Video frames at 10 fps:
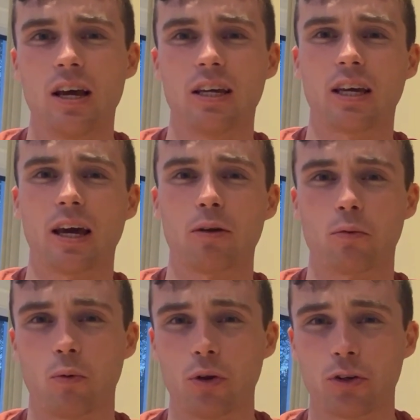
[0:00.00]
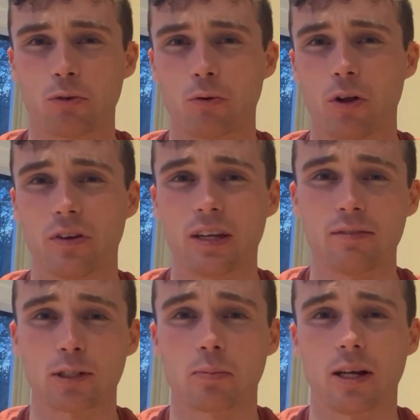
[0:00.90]
You kind of want to run
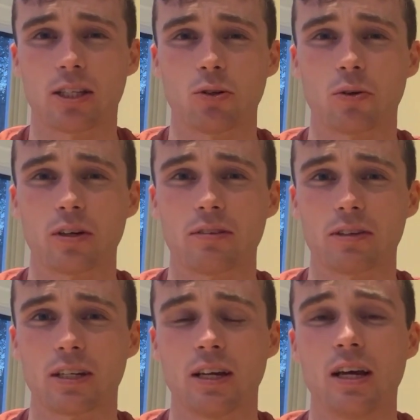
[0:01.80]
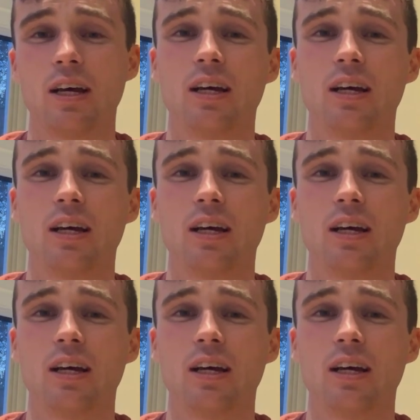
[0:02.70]
even splits or even